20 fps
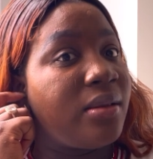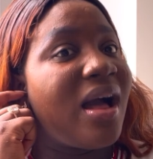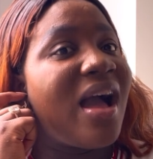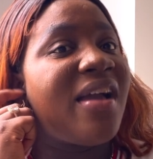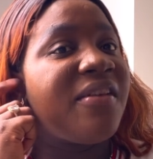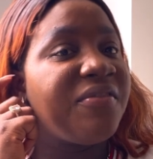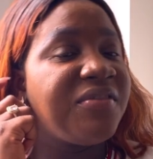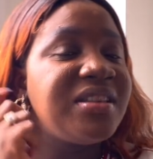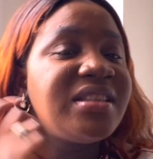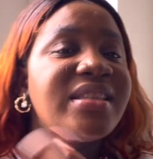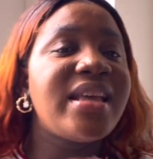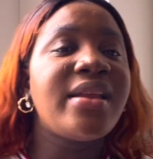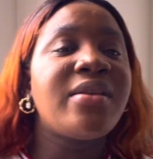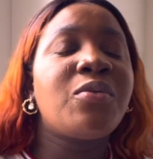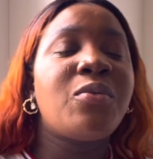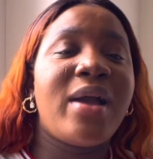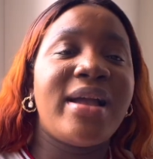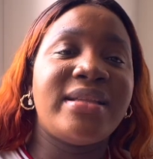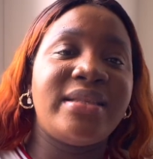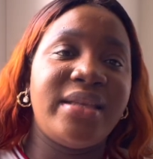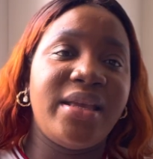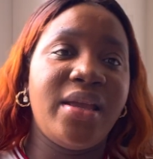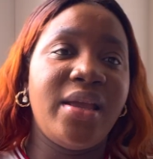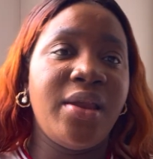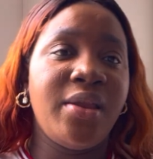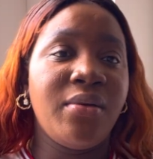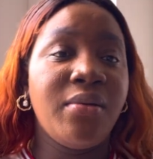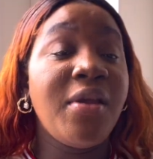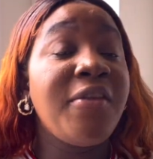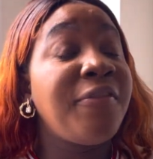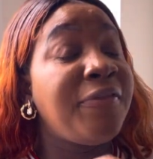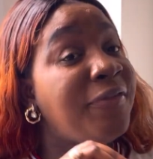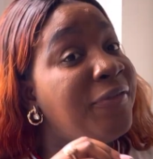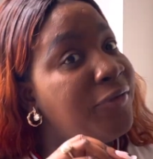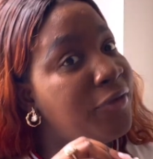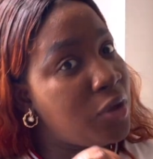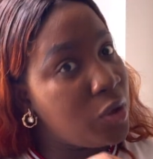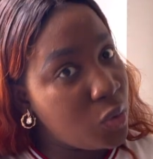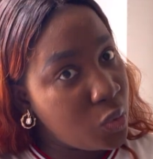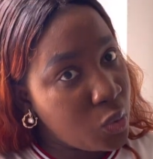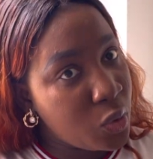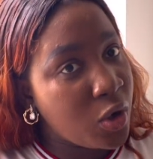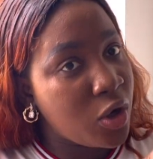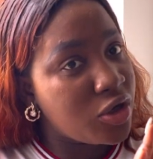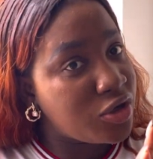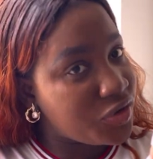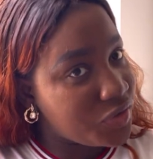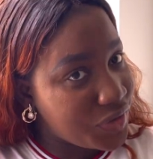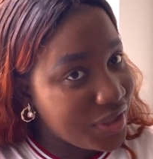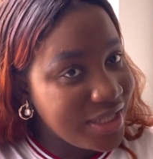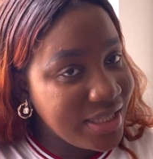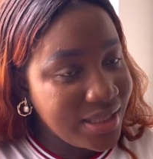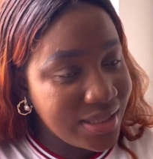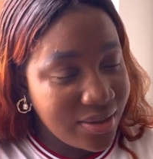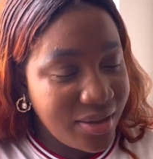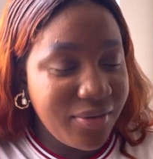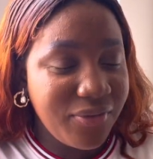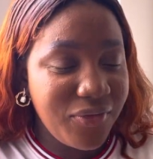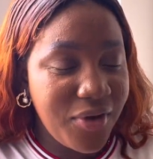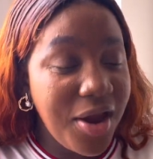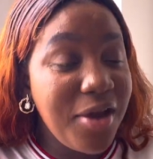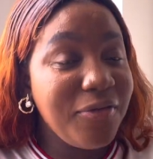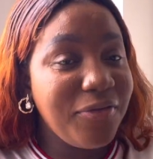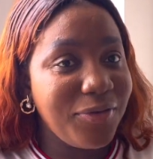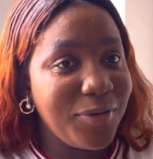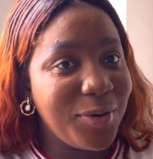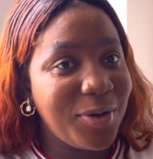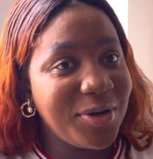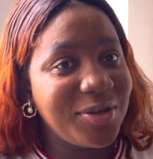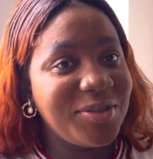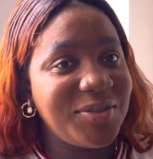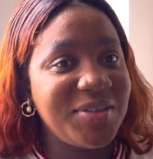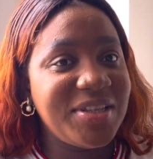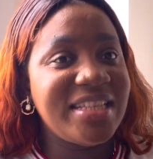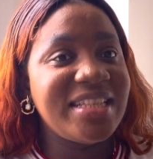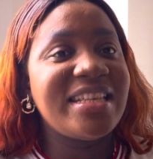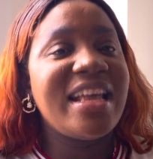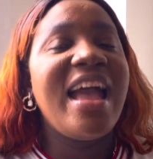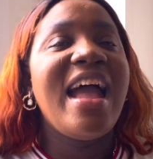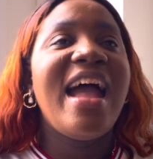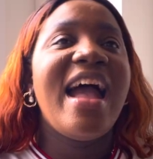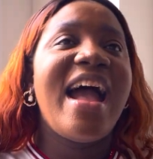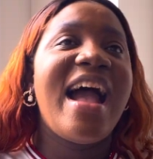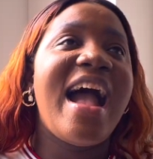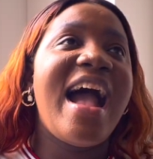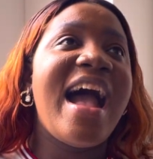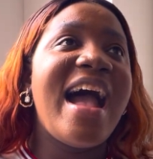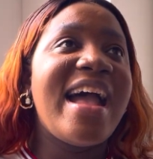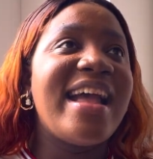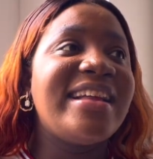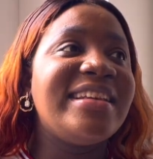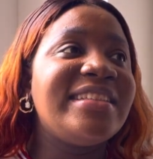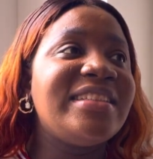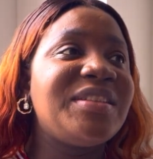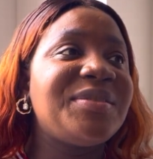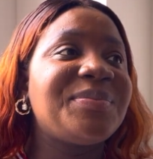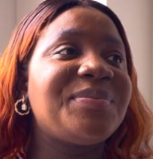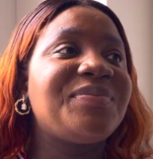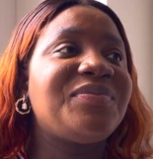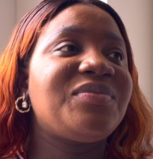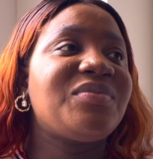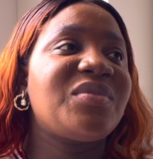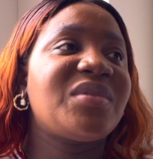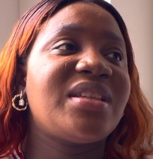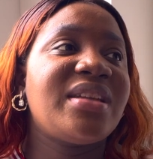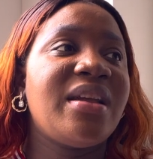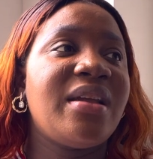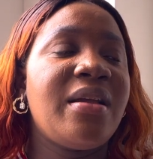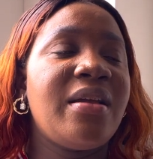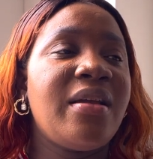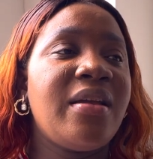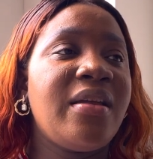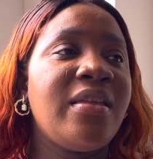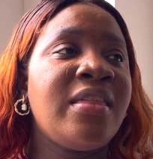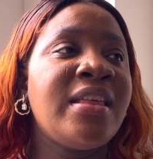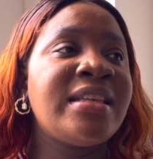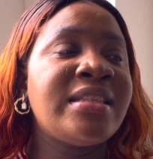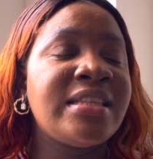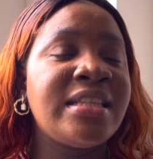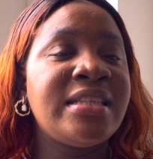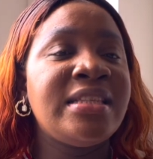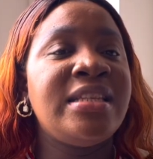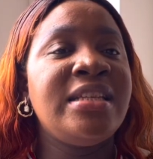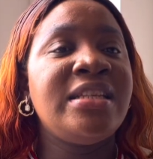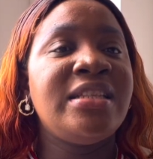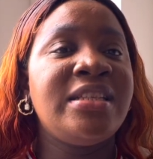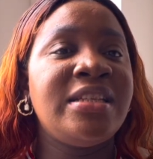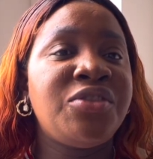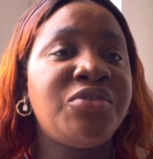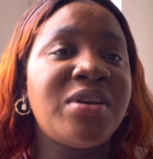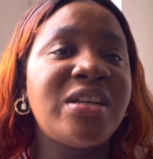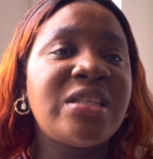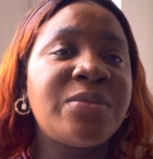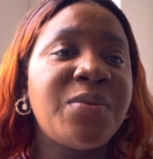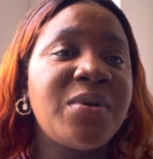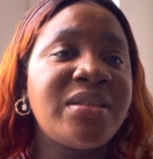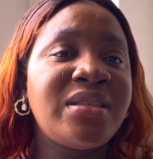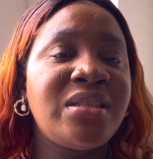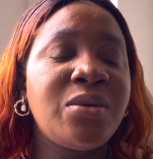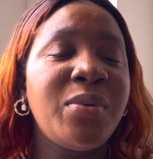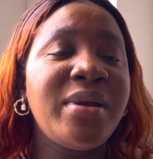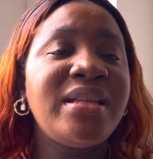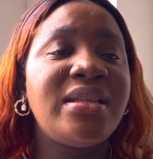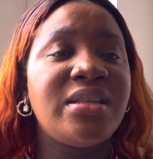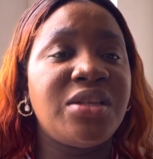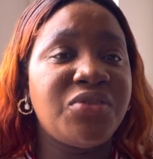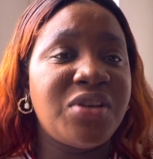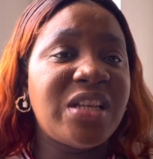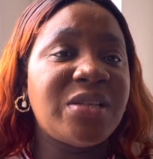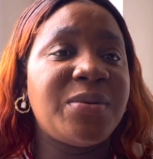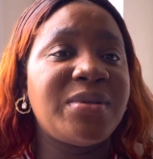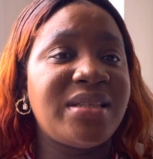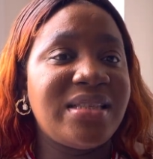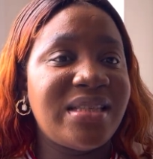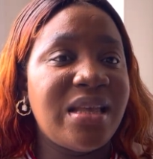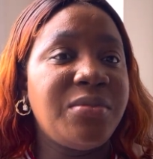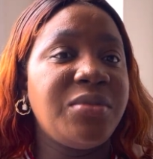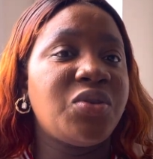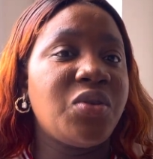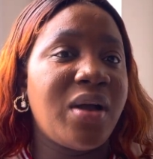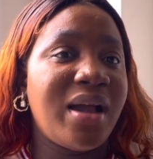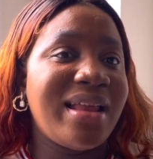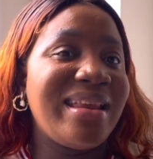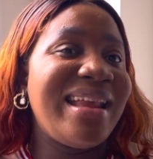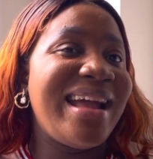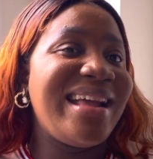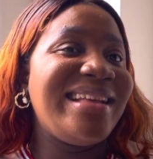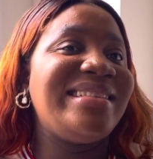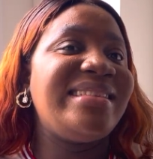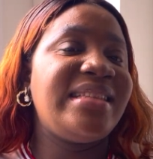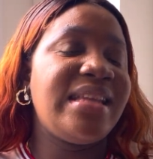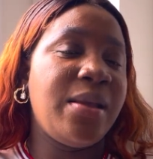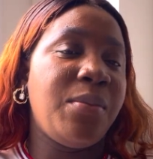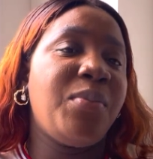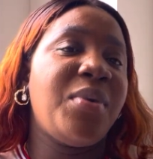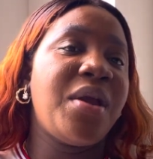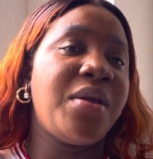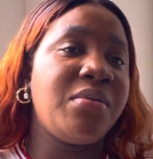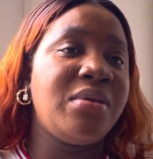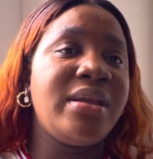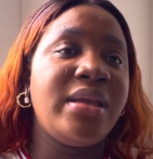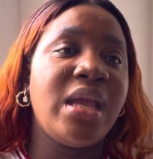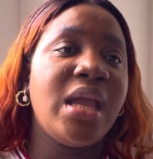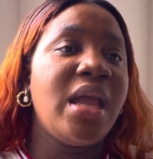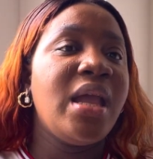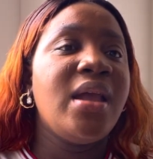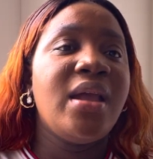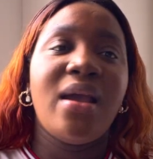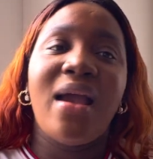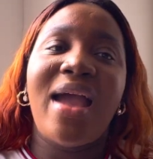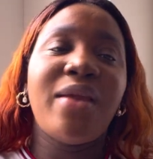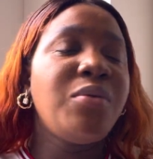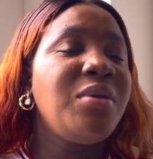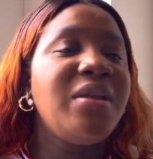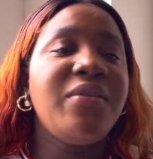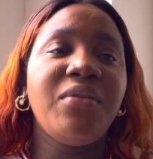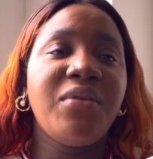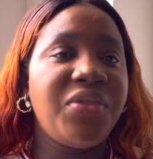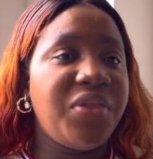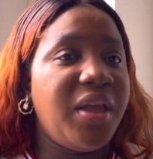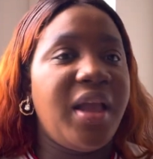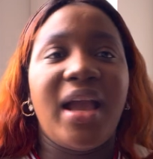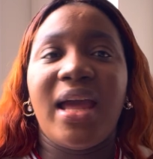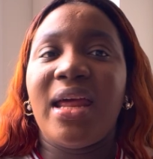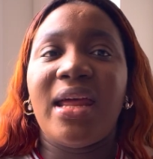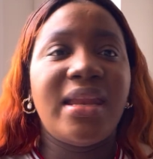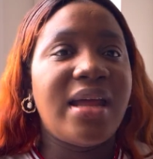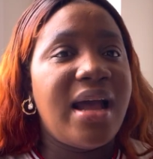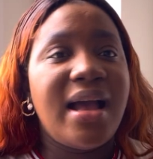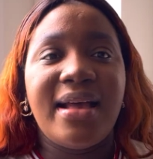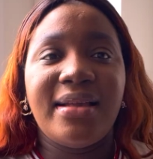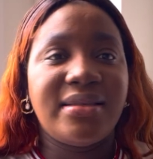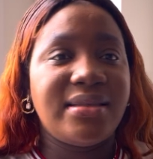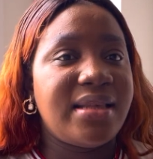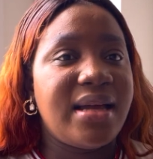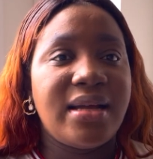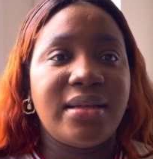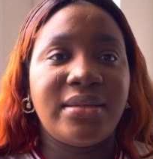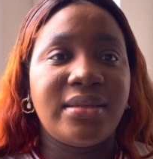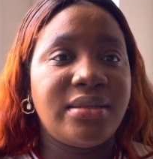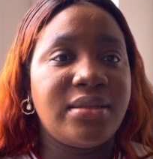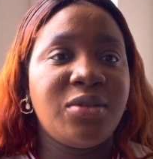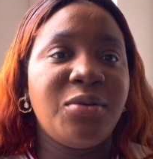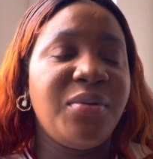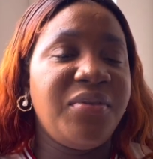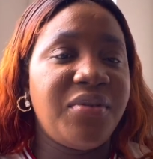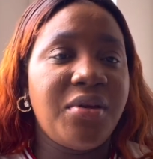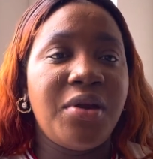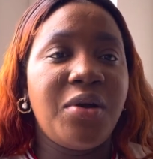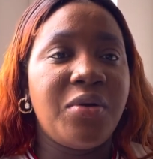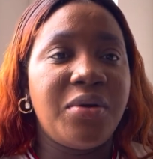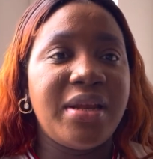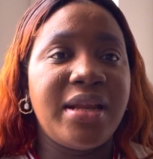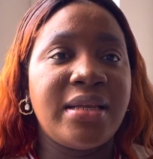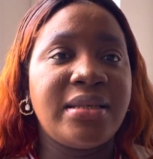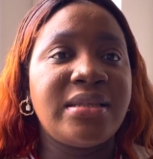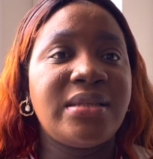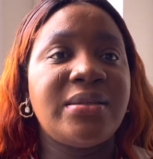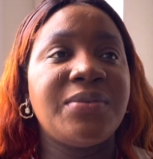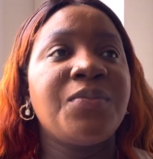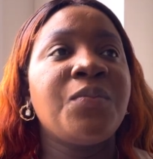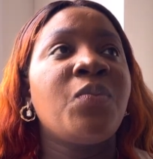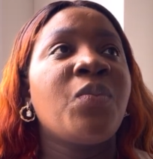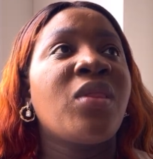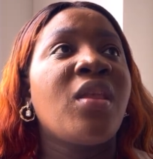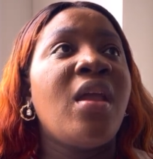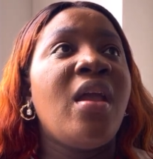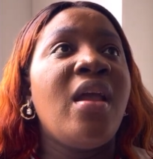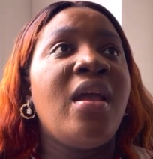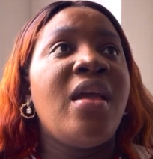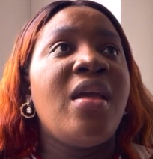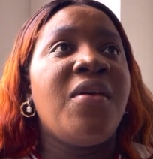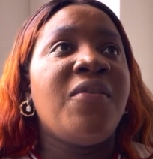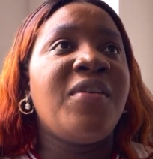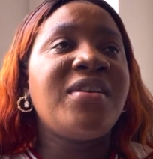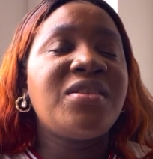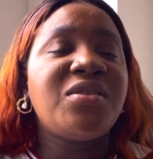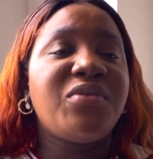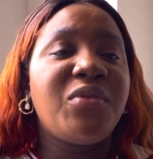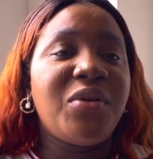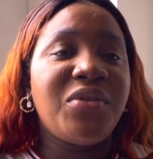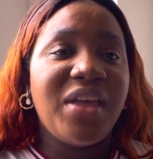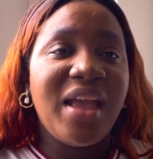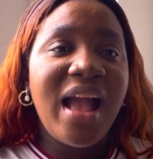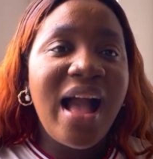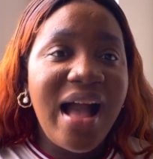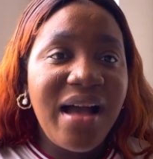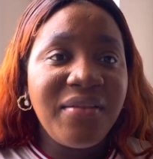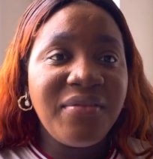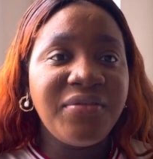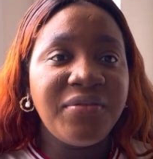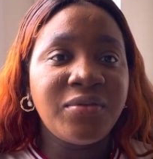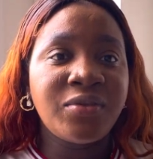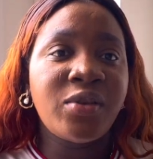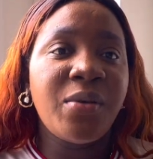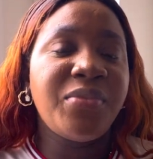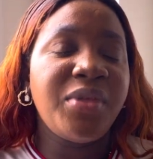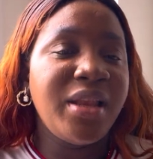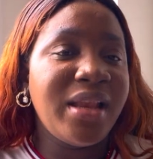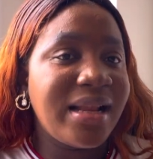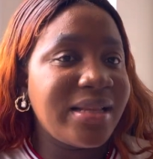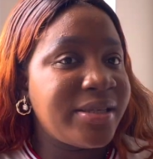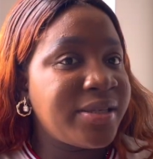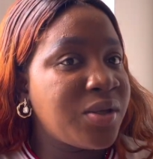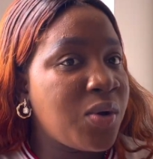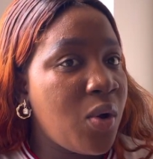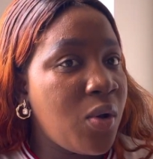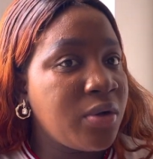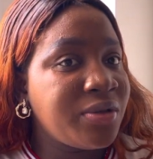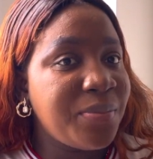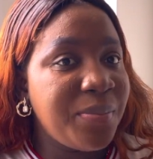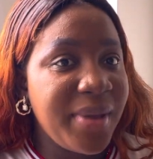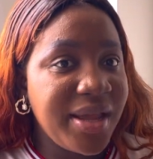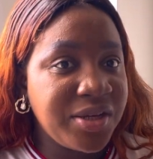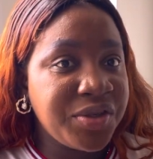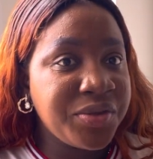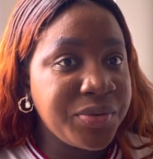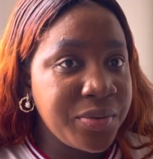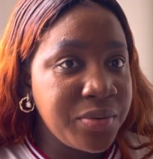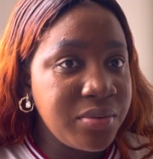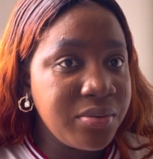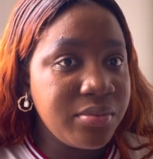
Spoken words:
I visited quite a few countries, a very few countries, and the transport, the way the transport system is organized in Paris, I don't even think Canada has that, to be very honest. First of all, they have something that is called metro.